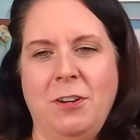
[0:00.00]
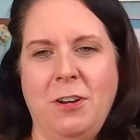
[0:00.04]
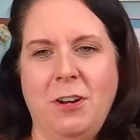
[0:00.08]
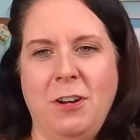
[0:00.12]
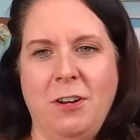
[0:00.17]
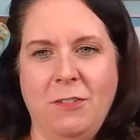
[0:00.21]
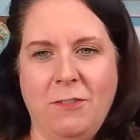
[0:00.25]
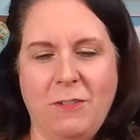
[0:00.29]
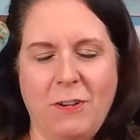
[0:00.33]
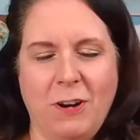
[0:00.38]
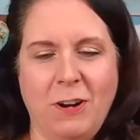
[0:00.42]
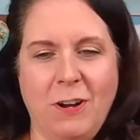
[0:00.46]

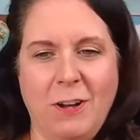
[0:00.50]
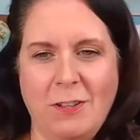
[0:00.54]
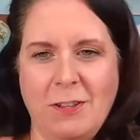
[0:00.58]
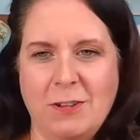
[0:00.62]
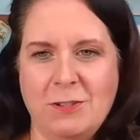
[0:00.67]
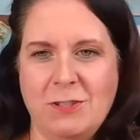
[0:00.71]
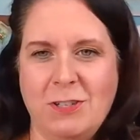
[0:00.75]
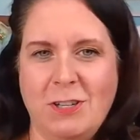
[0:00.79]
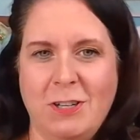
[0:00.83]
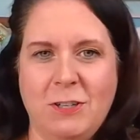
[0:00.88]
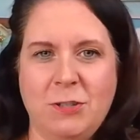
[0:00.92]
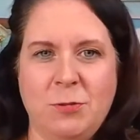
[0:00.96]
over all
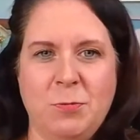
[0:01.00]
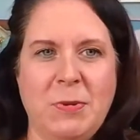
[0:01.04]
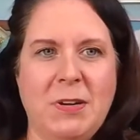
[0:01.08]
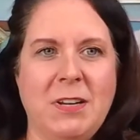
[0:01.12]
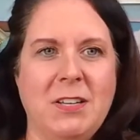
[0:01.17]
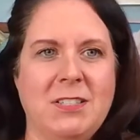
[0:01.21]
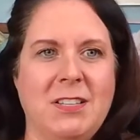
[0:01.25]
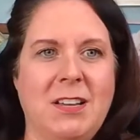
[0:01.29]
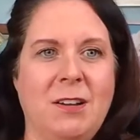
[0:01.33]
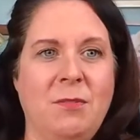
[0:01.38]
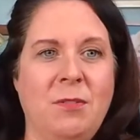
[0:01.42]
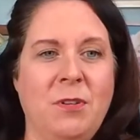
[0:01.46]
those years,
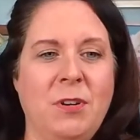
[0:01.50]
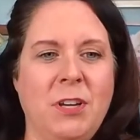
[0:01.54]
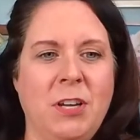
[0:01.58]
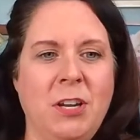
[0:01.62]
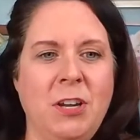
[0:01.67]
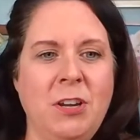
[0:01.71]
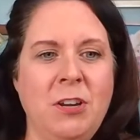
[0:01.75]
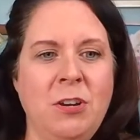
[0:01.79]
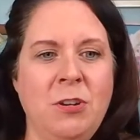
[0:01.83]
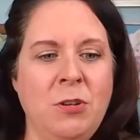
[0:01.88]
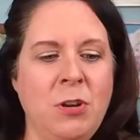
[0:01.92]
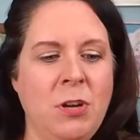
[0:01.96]
because I want
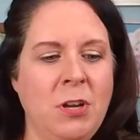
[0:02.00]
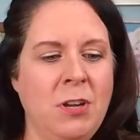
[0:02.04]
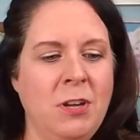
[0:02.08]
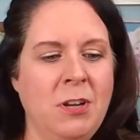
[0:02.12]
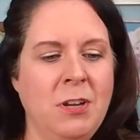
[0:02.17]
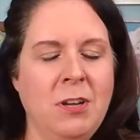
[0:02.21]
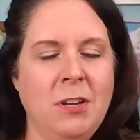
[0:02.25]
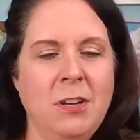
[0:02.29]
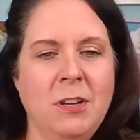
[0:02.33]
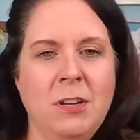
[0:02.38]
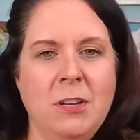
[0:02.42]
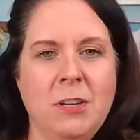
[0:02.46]
you
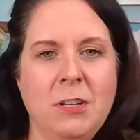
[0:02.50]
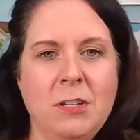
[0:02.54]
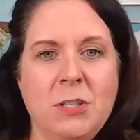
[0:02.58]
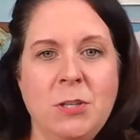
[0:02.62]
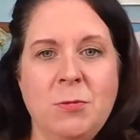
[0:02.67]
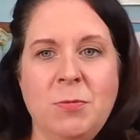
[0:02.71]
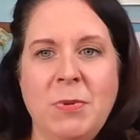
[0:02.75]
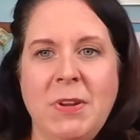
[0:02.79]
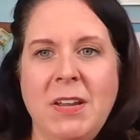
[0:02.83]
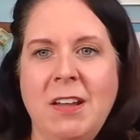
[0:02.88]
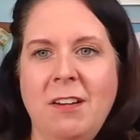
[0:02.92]
to be